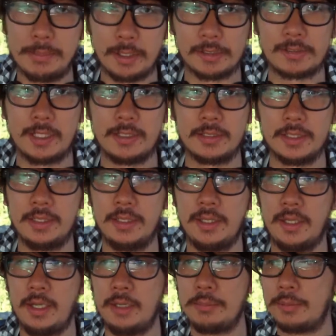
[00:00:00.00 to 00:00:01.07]
personality,
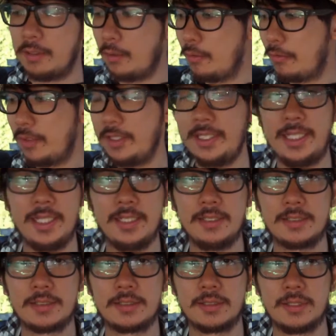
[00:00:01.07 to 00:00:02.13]
but over the
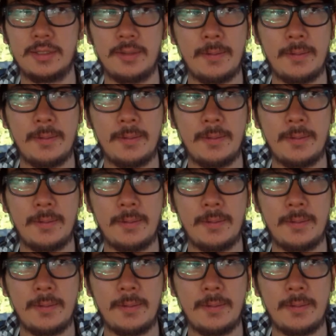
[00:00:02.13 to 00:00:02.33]
years,